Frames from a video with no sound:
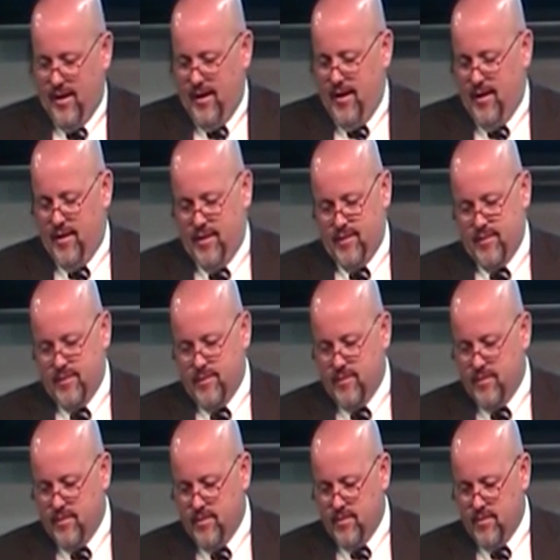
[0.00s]
Look,
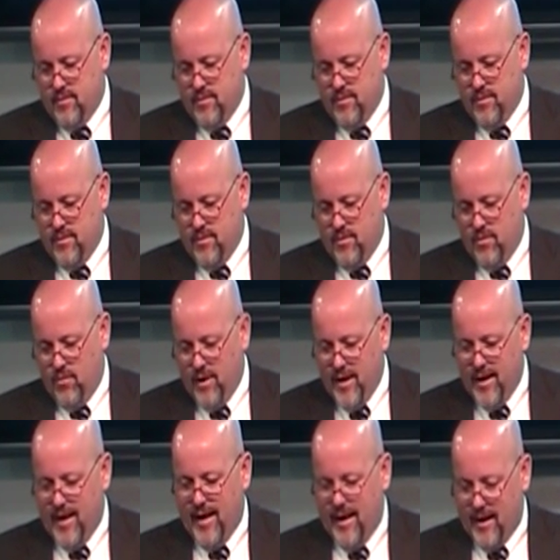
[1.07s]

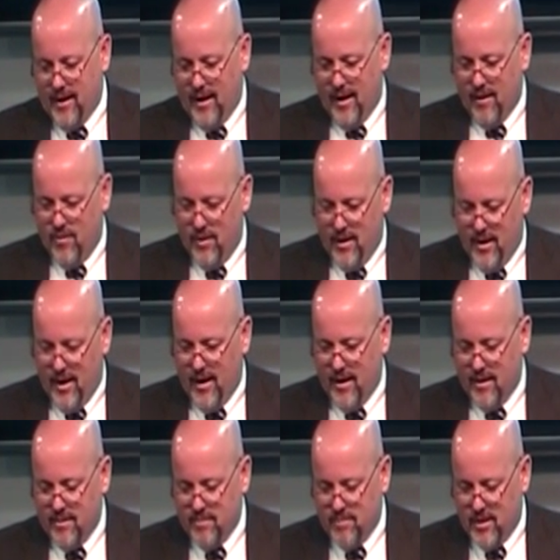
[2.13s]
we act like we
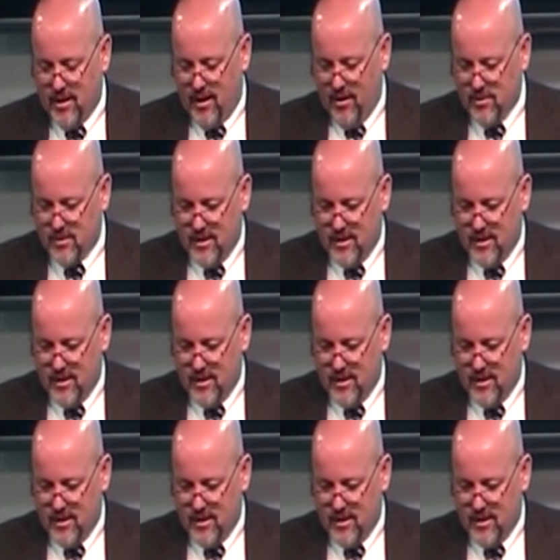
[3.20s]
act because